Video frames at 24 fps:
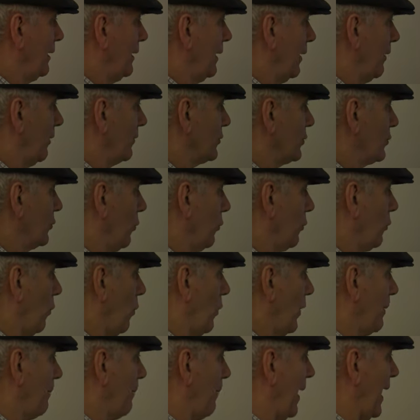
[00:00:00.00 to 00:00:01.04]
you know, it's no
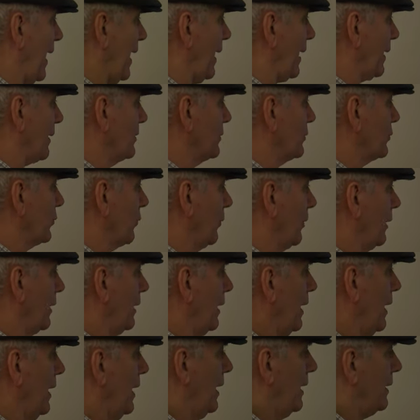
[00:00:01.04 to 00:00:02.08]
going back and so
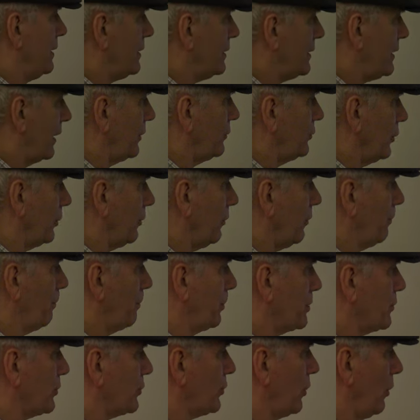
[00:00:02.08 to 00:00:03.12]
on. Digital
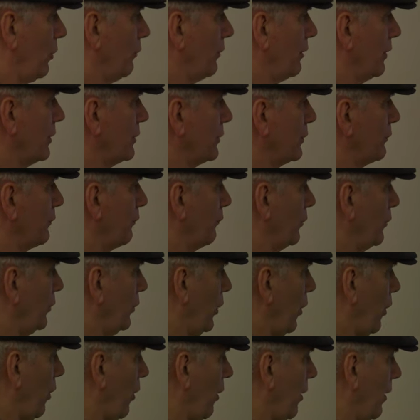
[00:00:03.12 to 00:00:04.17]
personas for
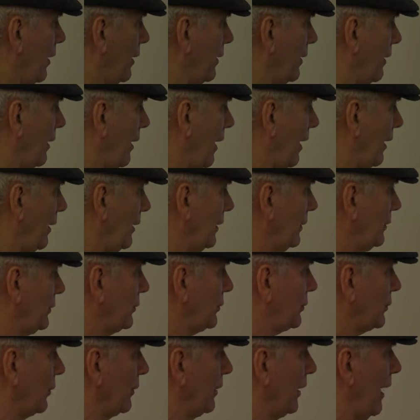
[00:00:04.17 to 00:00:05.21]

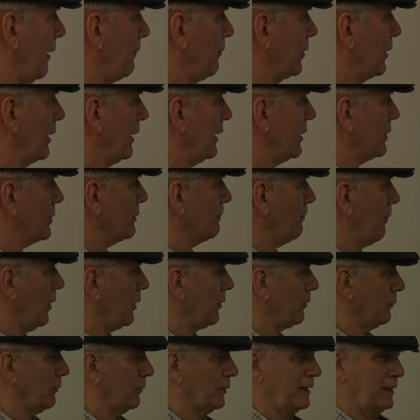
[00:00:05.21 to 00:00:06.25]
non-celebrities,
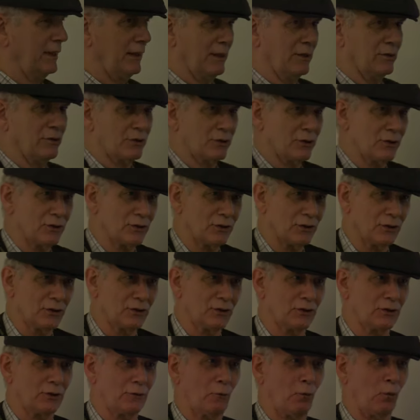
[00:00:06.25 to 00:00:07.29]
modeling
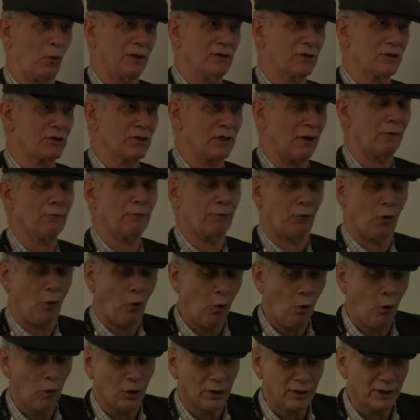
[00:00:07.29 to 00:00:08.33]
instances of oneself for
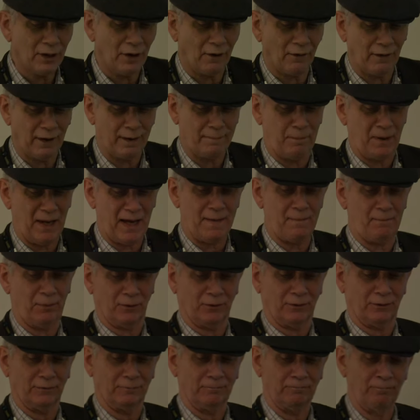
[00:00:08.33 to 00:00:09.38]
ordinary
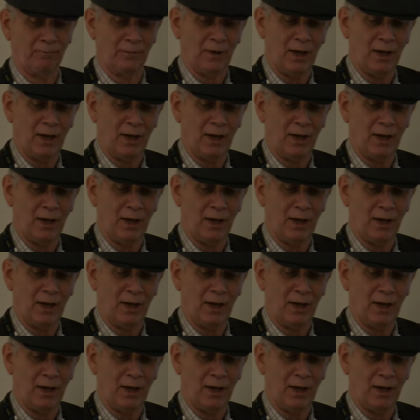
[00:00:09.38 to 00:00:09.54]
people,